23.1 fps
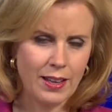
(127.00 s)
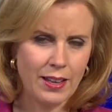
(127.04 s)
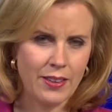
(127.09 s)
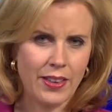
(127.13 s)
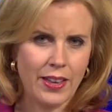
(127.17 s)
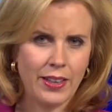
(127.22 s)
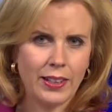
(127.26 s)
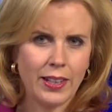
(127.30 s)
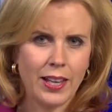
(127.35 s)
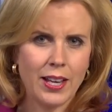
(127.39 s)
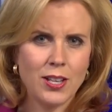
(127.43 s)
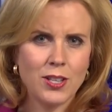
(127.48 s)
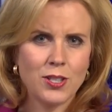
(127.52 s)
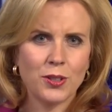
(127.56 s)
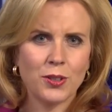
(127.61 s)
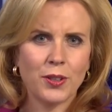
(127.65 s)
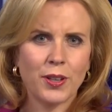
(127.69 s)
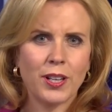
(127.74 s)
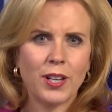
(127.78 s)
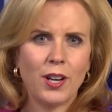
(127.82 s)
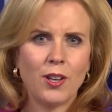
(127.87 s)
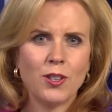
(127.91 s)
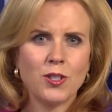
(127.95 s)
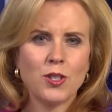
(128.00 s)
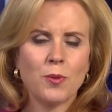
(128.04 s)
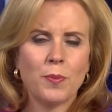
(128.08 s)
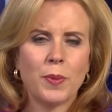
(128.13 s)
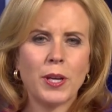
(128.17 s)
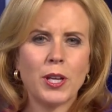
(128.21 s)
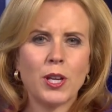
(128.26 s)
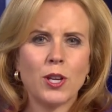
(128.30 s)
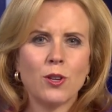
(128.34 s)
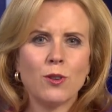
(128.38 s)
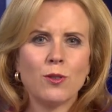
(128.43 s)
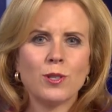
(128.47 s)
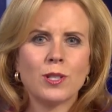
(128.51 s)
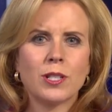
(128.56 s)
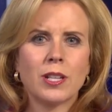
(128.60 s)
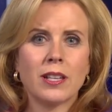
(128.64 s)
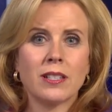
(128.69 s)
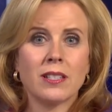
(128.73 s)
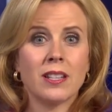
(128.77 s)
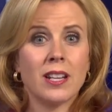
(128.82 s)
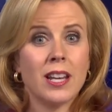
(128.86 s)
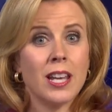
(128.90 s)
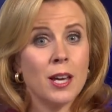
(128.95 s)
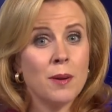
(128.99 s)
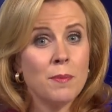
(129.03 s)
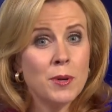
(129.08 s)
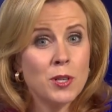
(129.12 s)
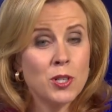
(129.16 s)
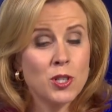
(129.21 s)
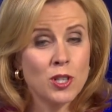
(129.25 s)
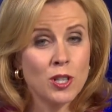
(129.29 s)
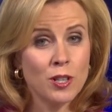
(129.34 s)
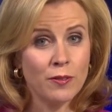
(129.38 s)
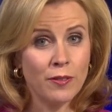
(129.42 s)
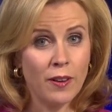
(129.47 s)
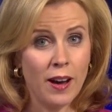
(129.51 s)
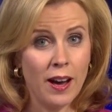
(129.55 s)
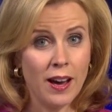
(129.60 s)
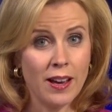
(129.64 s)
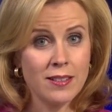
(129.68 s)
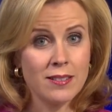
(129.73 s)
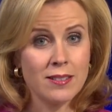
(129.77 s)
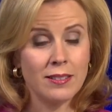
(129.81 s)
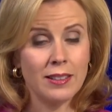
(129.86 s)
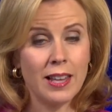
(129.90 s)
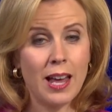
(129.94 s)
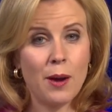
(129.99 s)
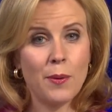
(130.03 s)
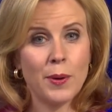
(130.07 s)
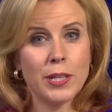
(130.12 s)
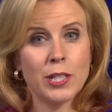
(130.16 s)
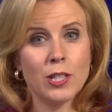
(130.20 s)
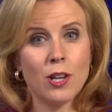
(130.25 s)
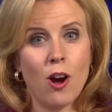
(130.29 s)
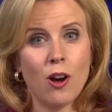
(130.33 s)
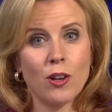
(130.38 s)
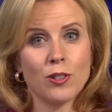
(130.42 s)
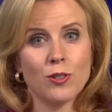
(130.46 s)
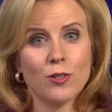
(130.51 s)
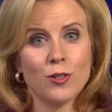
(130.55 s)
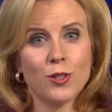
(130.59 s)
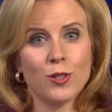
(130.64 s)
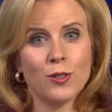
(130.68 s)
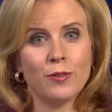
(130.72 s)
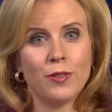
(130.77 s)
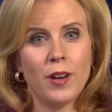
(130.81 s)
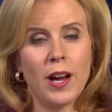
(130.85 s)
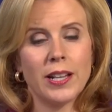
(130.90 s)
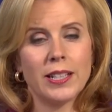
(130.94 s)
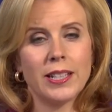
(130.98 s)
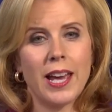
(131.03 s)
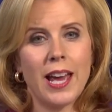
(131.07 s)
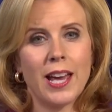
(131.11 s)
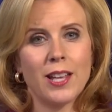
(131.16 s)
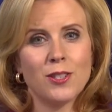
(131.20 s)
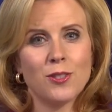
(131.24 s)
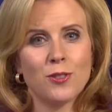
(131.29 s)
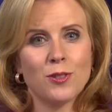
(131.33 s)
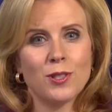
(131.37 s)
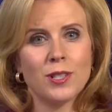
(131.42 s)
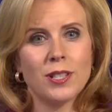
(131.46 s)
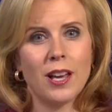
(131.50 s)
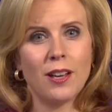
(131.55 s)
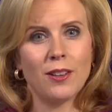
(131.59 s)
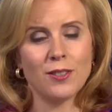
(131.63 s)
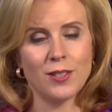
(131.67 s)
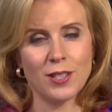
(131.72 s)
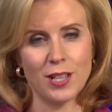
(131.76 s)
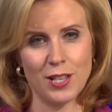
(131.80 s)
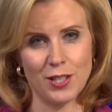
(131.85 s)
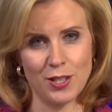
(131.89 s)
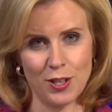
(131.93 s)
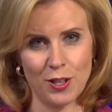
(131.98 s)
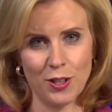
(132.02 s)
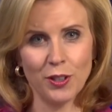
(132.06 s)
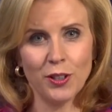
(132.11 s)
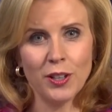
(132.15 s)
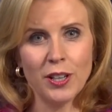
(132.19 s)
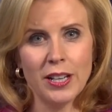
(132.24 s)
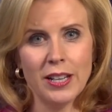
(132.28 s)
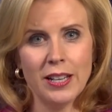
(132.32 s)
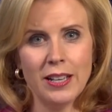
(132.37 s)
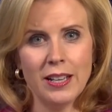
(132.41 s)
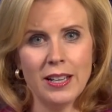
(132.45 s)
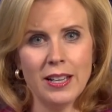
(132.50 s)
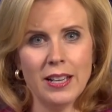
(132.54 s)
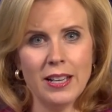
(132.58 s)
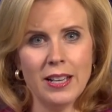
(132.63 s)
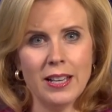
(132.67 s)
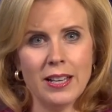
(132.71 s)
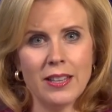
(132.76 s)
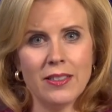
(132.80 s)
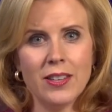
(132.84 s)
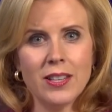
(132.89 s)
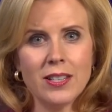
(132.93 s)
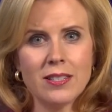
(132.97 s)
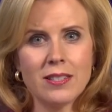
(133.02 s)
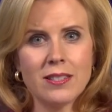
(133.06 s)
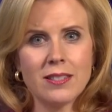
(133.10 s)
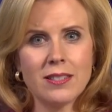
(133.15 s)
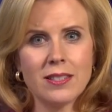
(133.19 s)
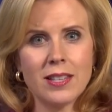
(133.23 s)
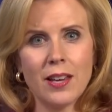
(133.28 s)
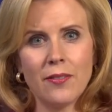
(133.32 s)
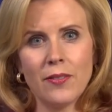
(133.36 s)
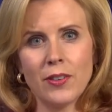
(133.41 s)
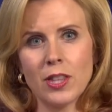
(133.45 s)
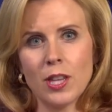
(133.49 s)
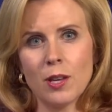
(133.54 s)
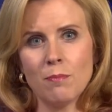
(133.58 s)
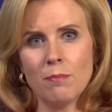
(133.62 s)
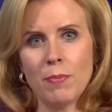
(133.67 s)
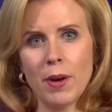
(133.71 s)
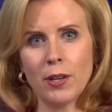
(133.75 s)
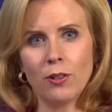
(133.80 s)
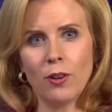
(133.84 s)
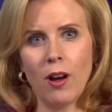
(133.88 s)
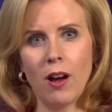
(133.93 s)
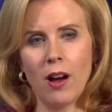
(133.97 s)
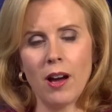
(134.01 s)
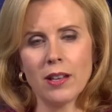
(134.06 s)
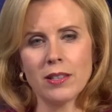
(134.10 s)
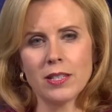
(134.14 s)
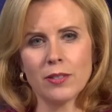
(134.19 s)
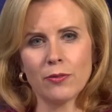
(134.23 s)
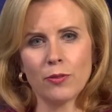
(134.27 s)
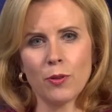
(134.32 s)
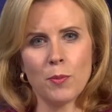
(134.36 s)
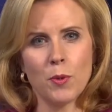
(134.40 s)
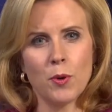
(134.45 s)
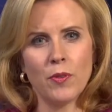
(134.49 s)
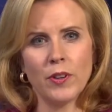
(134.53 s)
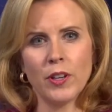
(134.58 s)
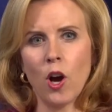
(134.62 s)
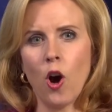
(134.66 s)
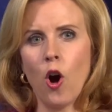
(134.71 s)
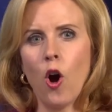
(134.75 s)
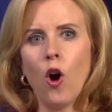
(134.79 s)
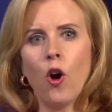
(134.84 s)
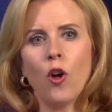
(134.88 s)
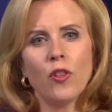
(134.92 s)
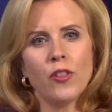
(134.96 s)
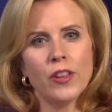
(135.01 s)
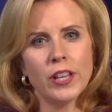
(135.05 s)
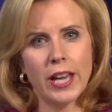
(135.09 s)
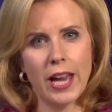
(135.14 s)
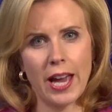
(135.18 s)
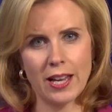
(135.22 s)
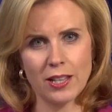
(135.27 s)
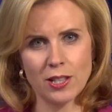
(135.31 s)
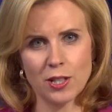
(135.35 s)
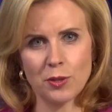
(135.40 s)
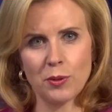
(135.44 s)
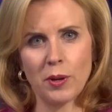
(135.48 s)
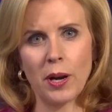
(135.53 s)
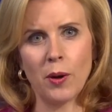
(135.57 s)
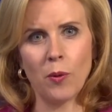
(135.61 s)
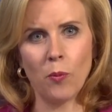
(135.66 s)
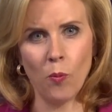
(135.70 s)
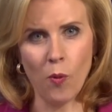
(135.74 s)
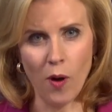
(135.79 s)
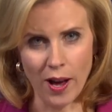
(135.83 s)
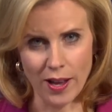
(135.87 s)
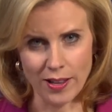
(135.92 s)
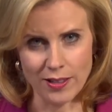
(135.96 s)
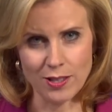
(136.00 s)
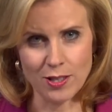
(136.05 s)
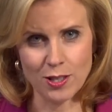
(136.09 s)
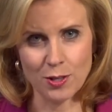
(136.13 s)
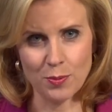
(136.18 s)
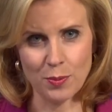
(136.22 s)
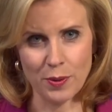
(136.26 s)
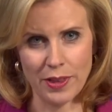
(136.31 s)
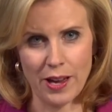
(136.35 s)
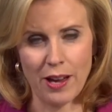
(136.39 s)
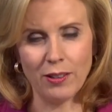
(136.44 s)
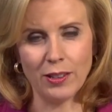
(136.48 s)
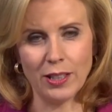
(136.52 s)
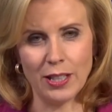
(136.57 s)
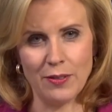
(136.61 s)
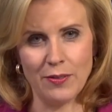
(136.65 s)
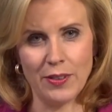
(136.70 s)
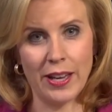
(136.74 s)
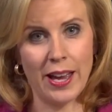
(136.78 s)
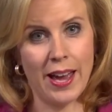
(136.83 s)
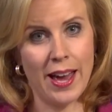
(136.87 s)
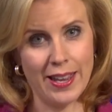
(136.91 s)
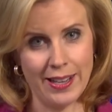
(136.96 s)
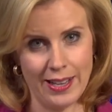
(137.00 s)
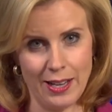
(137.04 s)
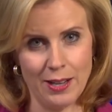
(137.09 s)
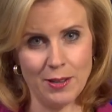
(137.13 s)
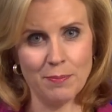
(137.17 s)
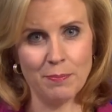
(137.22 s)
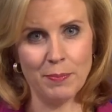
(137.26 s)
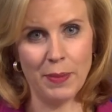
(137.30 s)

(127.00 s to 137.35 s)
That laser can also be used as an image device, allowing doctors to find cancer cells easier. This giving them better odds of removing all the cancer at once without leaving any